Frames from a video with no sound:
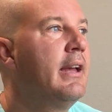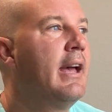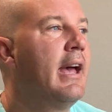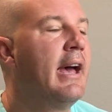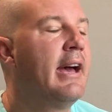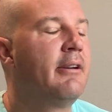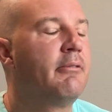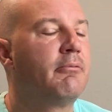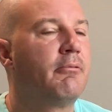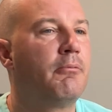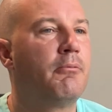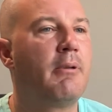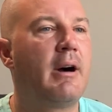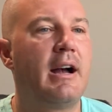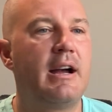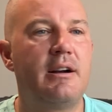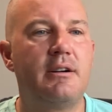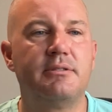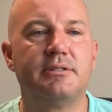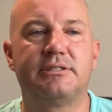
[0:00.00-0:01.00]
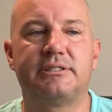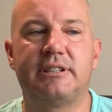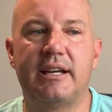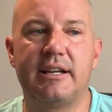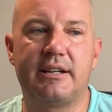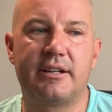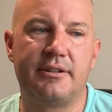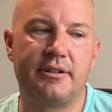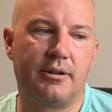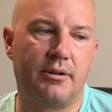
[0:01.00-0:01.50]
And while I was
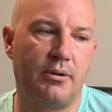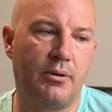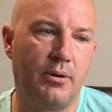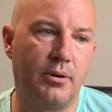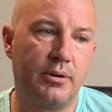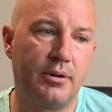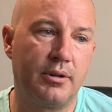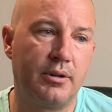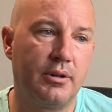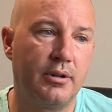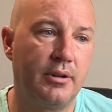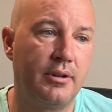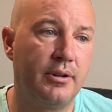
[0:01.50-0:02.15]
taking their order,